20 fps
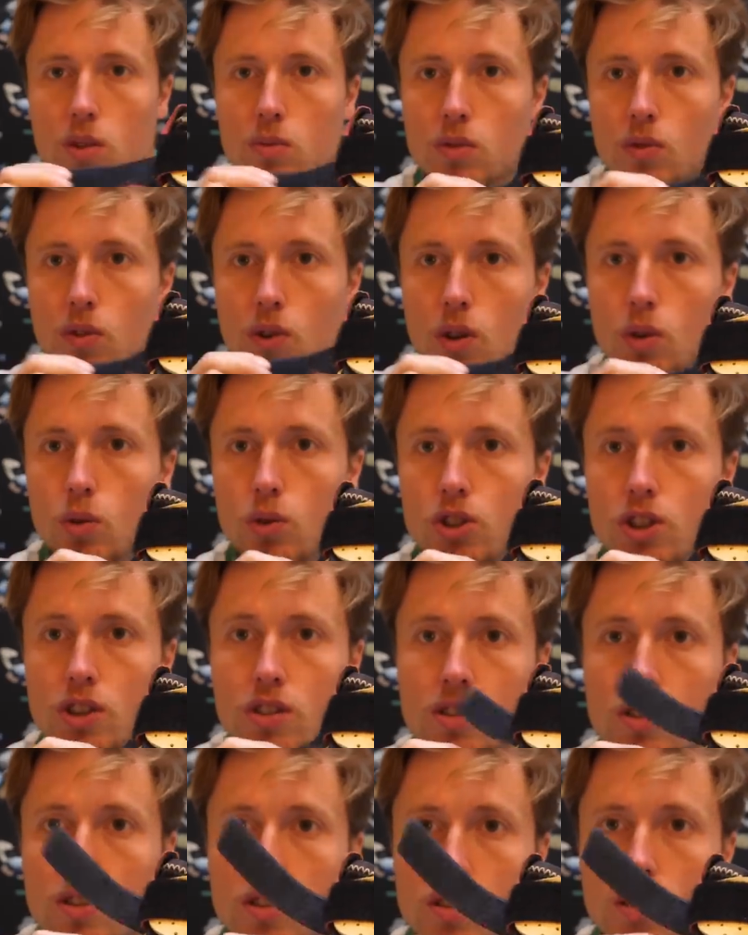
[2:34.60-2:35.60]
terms of closure
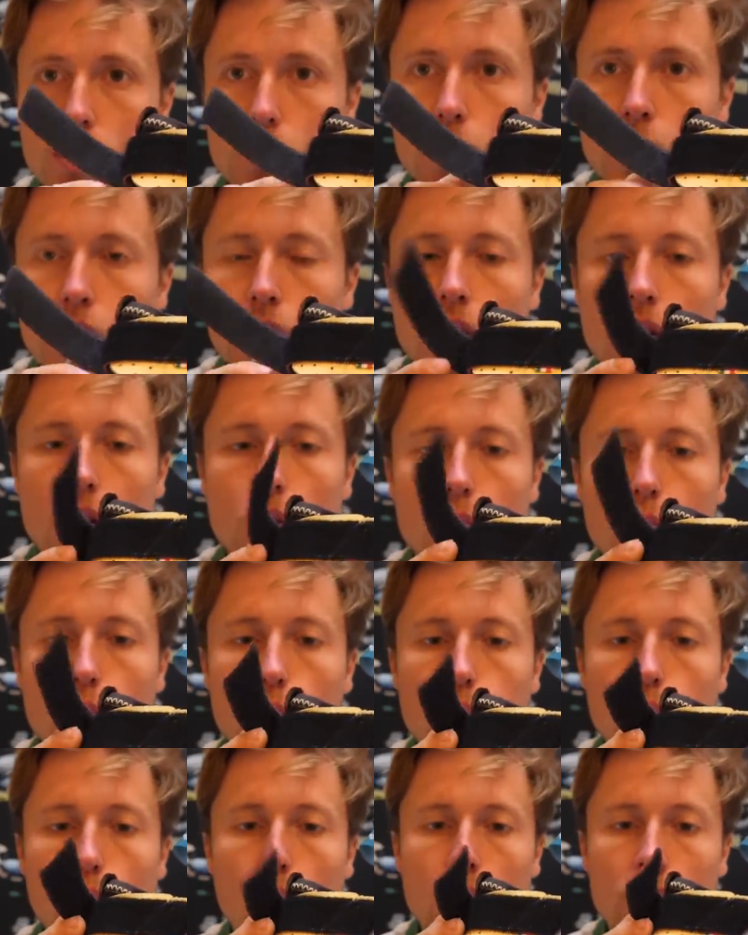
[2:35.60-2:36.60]
system,
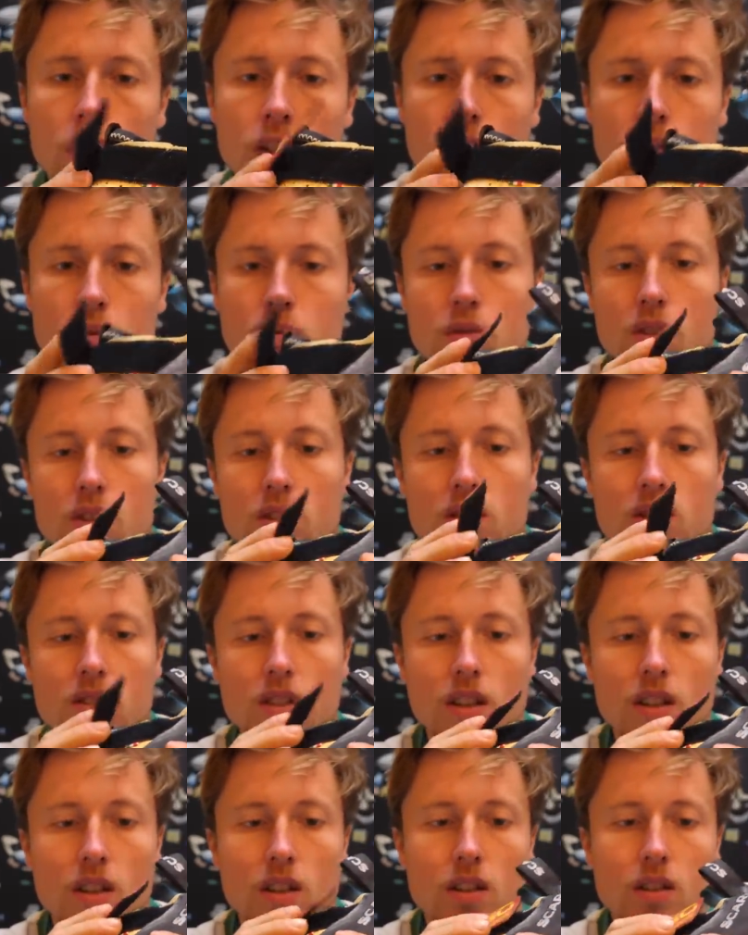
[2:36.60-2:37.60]
one
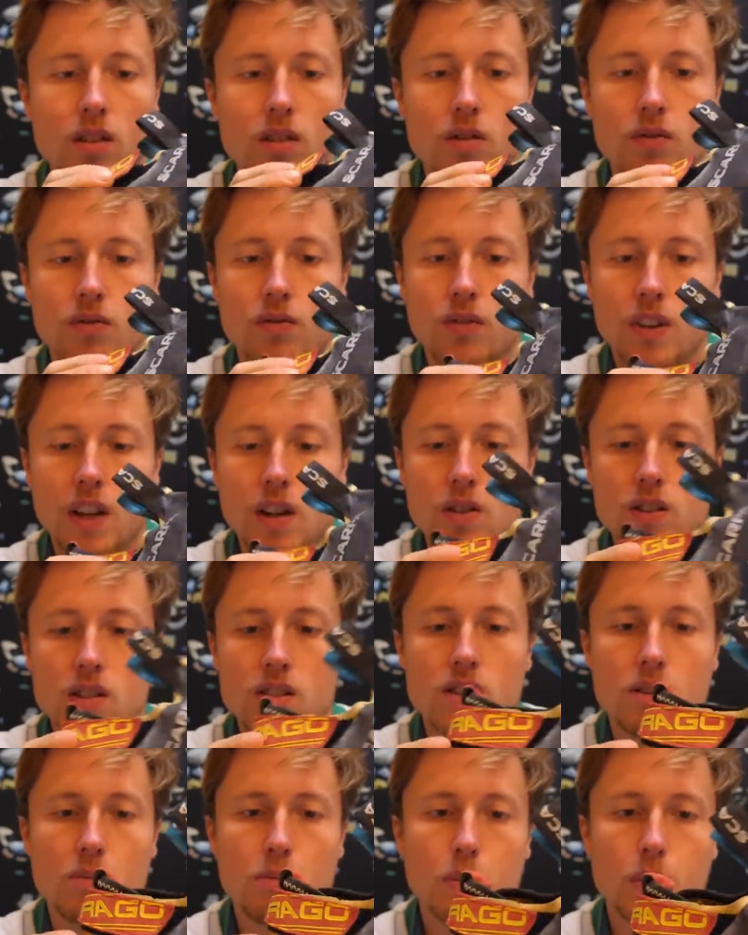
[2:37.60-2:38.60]
distinct, very
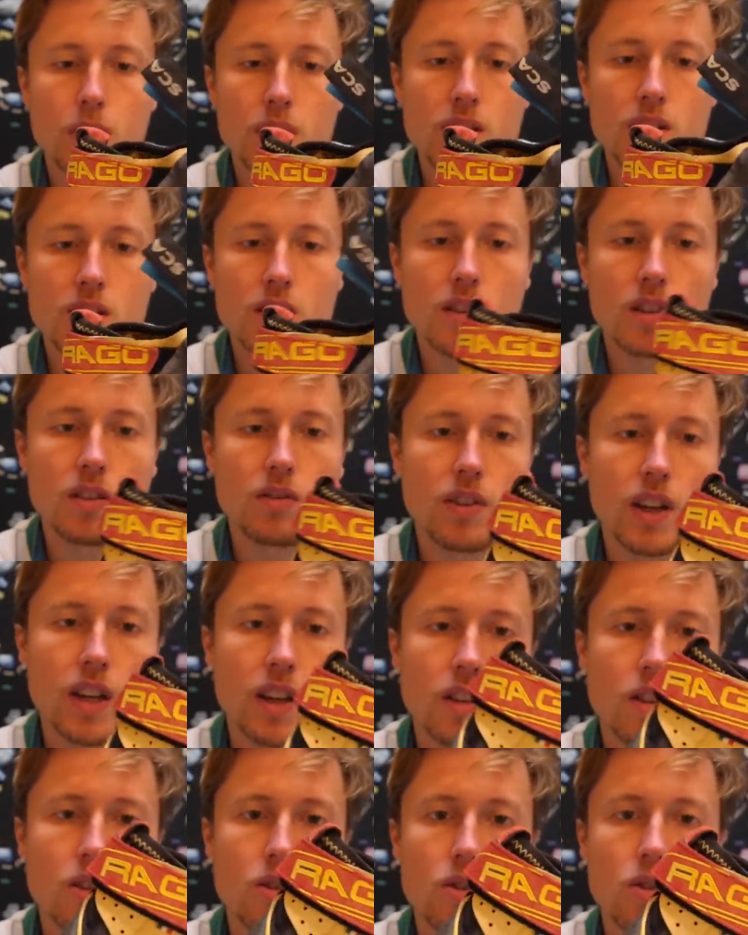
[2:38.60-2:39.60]
simplistic
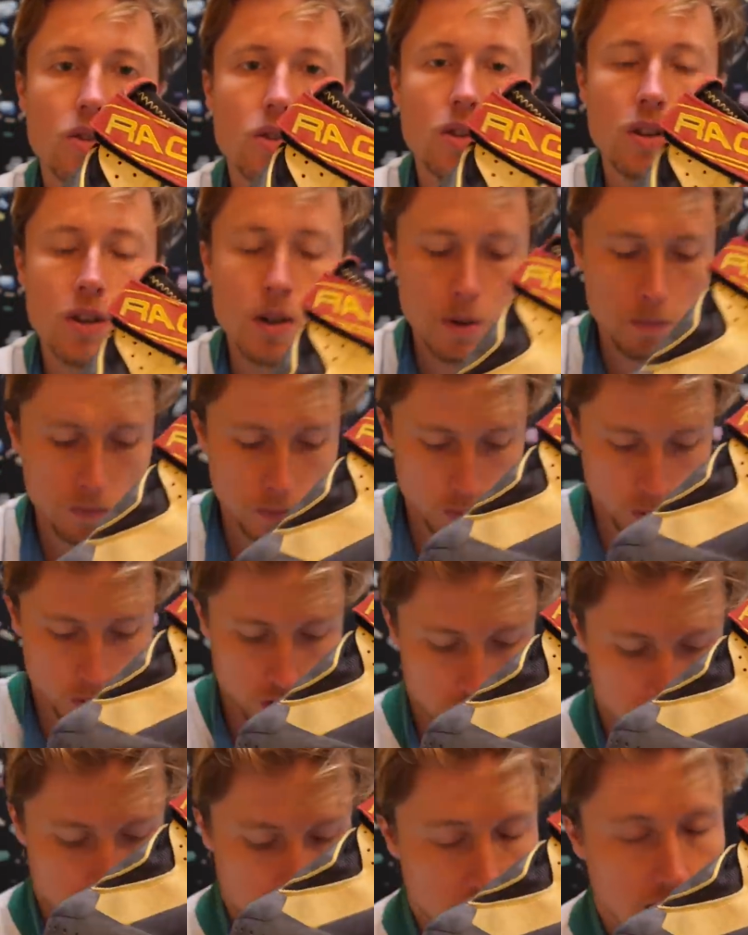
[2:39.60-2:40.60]
Velcro,
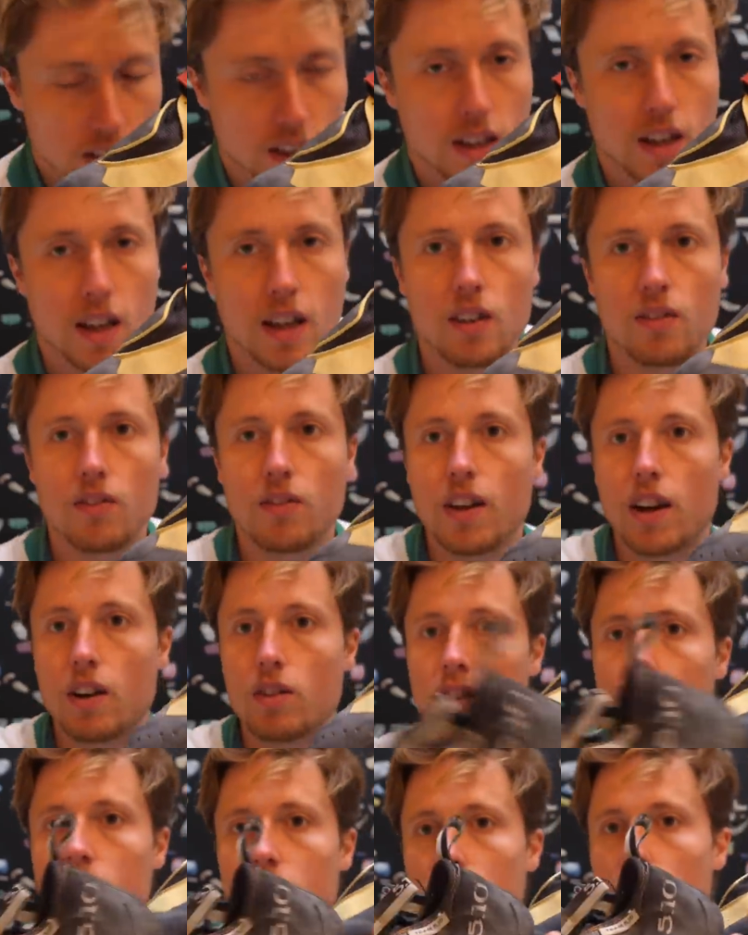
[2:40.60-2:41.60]
which is yet again
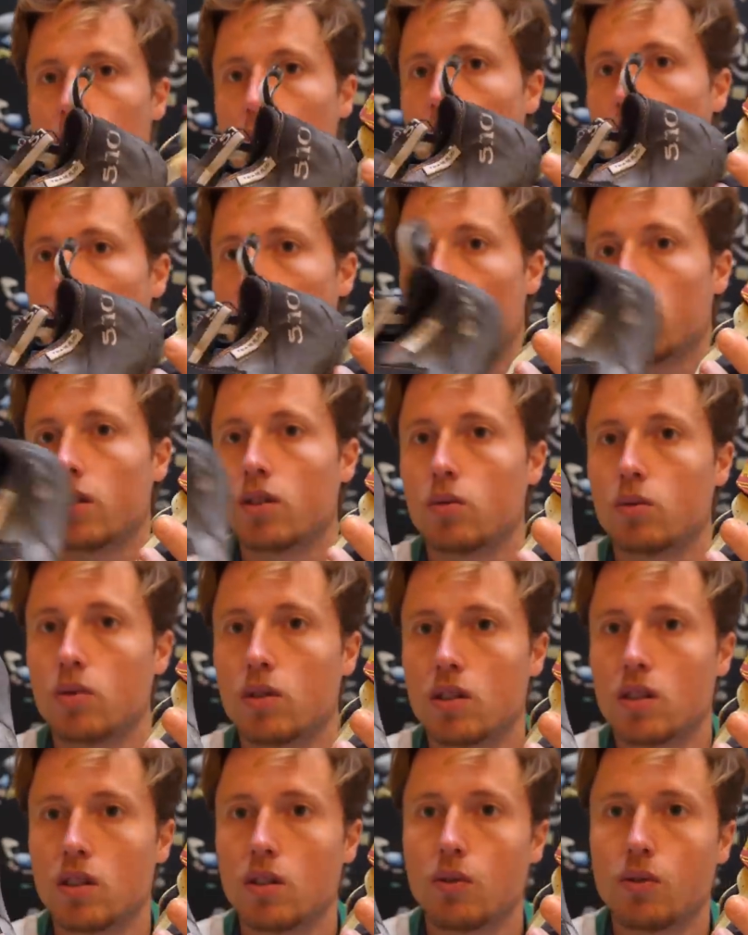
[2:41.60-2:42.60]
very similar to
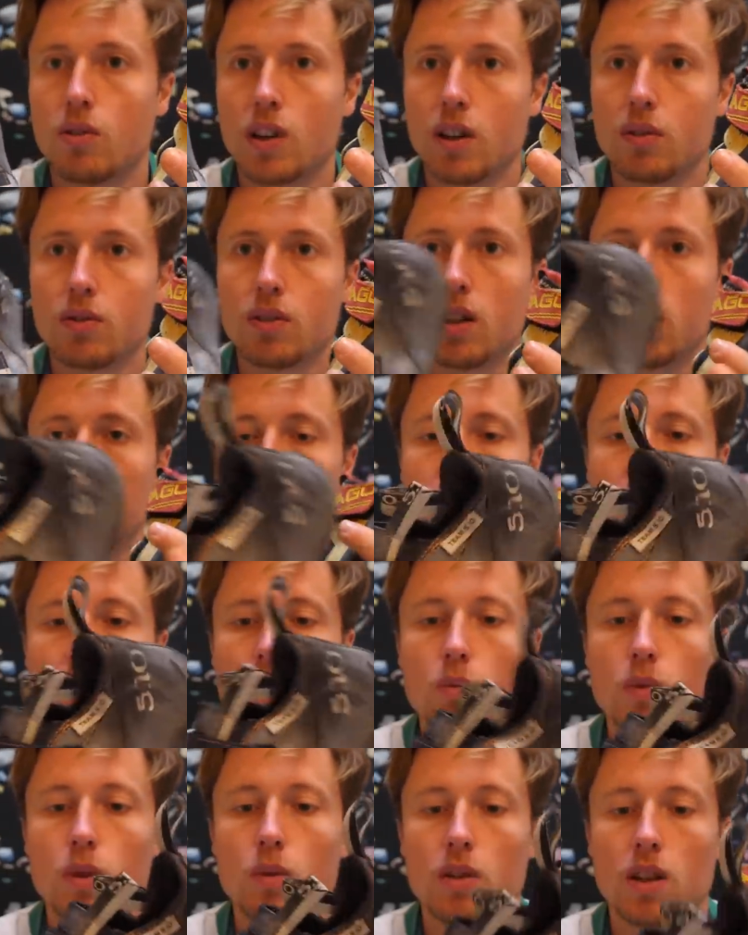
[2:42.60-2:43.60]
the five ten
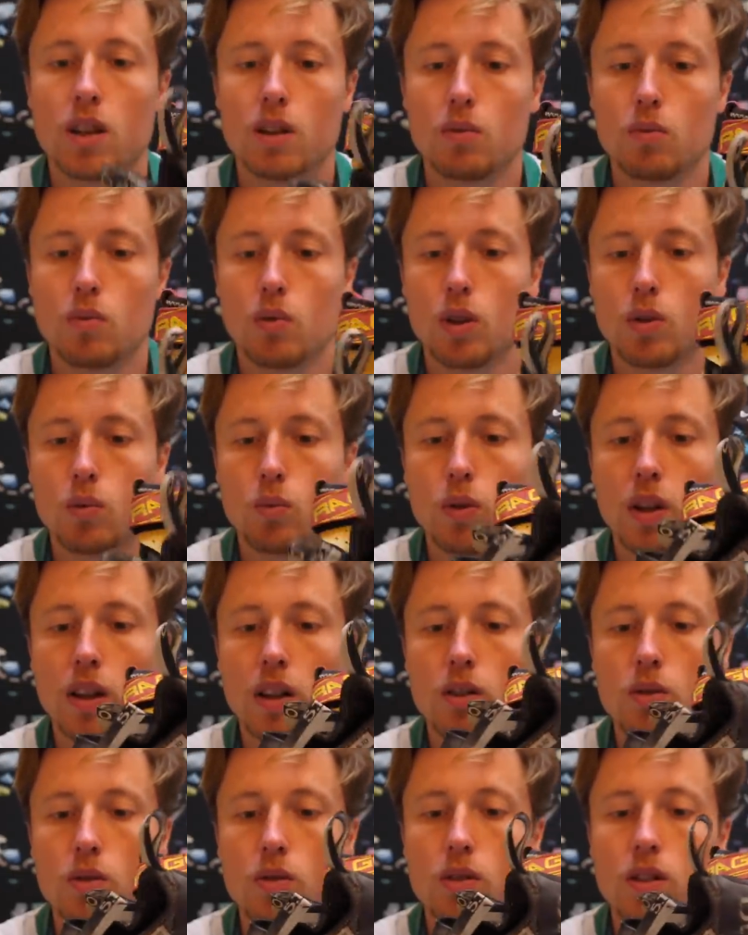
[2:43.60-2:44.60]
team, where we have one
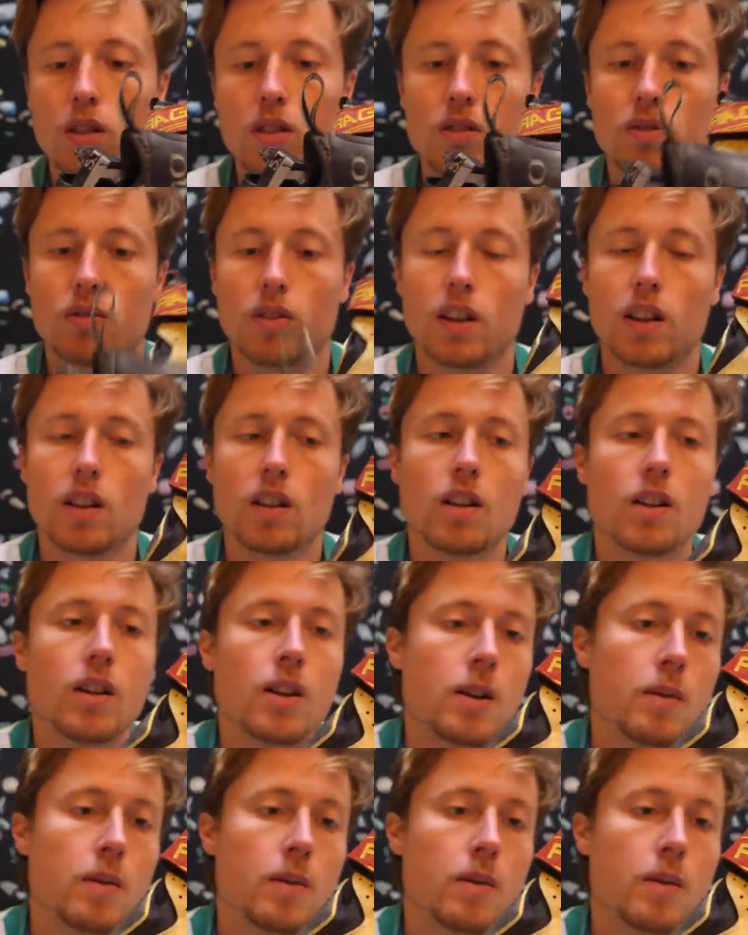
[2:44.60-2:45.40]
Velcro as well.